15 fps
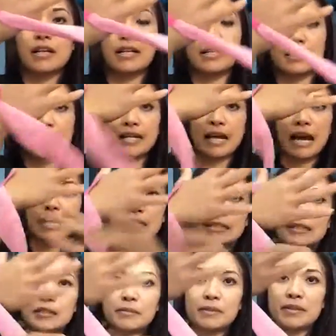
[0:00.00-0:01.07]
It's going to add a
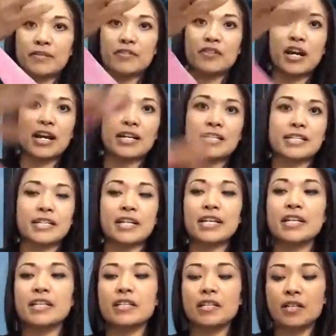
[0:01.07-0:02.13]
little bit of
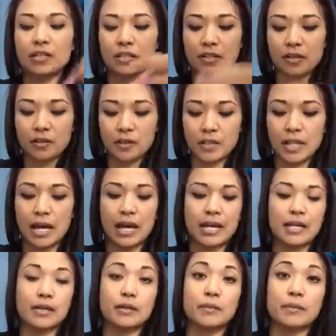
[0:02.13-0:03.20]
traction so that
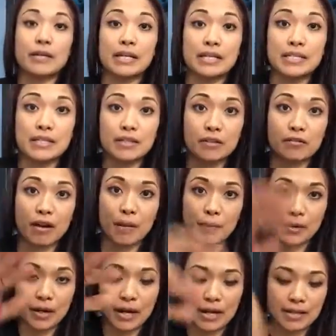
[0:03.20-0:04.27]
it'll be easier to wrap
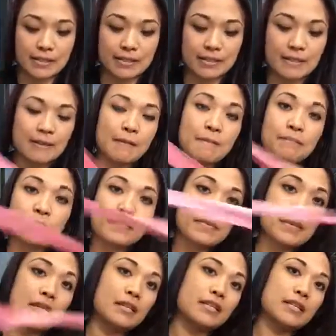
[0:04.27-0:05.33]
your hands.
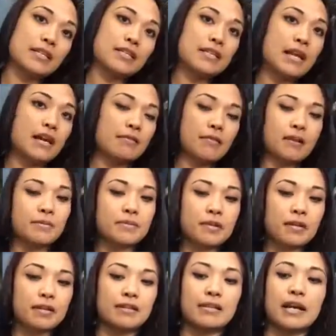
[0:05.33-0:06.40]
These hand wraps
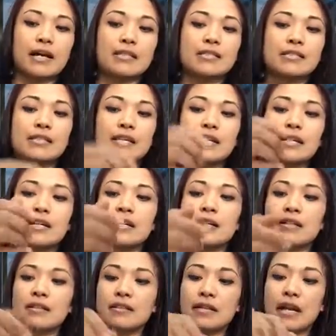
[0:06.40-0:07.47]
are elastic.
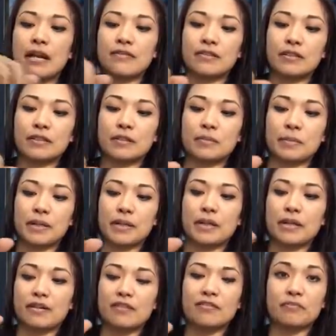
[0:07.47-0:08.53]
They have a little bit
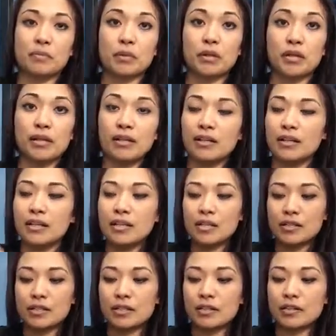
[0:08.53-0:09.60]
of pull,
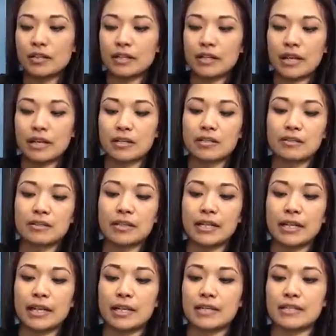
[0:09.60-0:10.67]
so you can
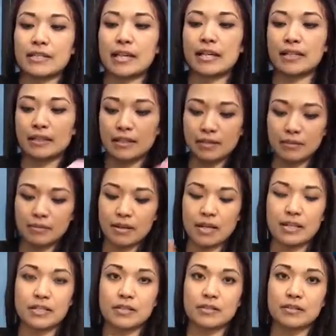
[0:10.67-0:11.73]
actually tighten them
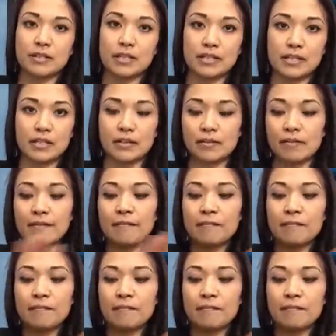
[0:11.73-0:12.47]
as you need to.